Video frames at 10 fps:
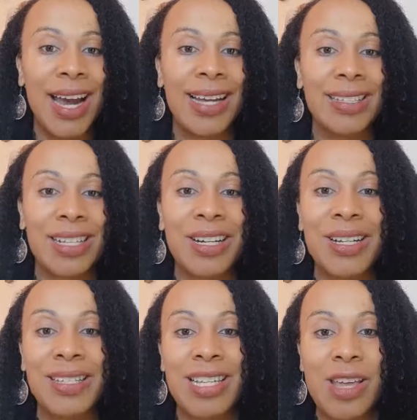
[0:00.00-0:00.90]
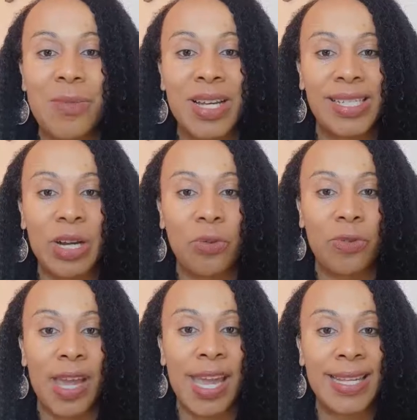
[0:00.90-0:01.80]
I started seeing
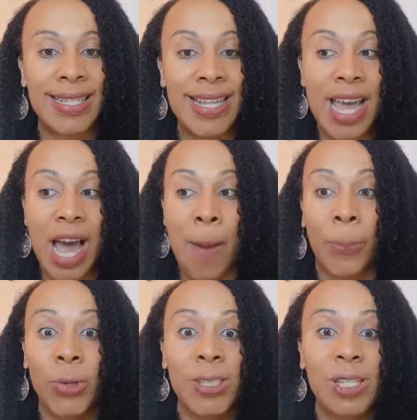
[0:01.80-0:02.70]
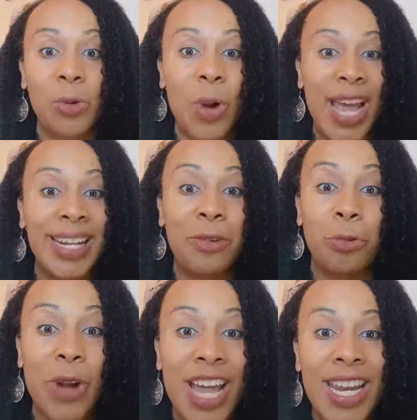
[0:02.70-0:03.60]
myself as a person who had
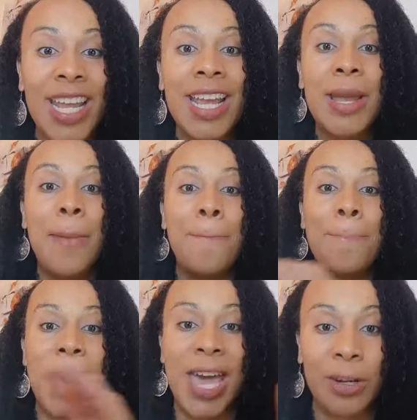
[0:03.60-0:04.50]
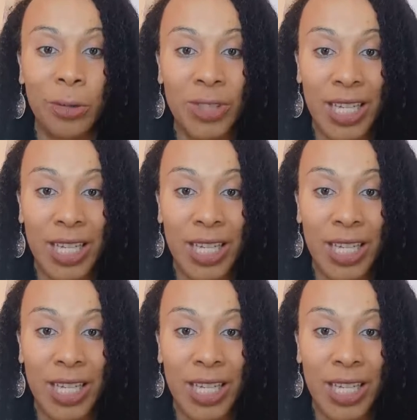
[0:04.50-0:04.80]
already battled